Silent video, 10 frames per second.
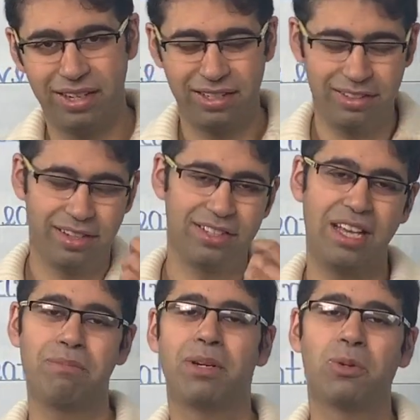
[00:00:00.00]
Another
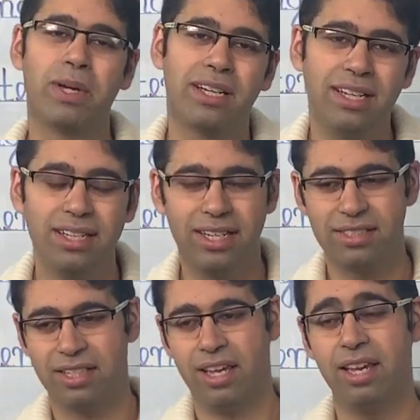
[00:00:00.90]
example quickly, let's
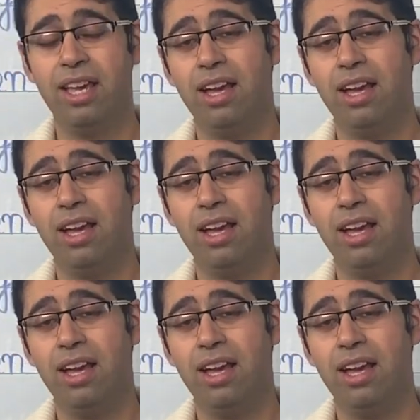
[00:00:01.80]
say